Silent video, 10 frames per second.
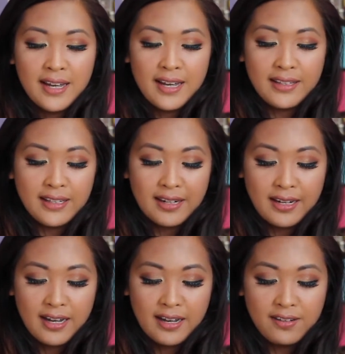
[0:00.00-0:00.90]
And then I
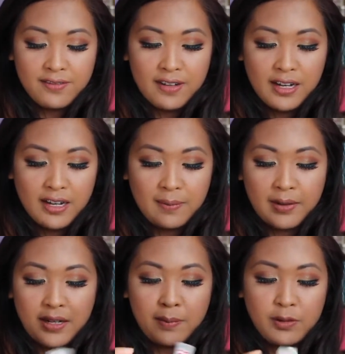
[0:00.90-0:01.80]
have
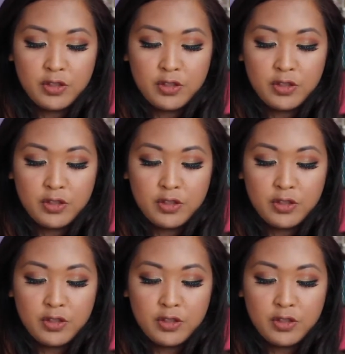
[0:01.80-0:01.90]
a couple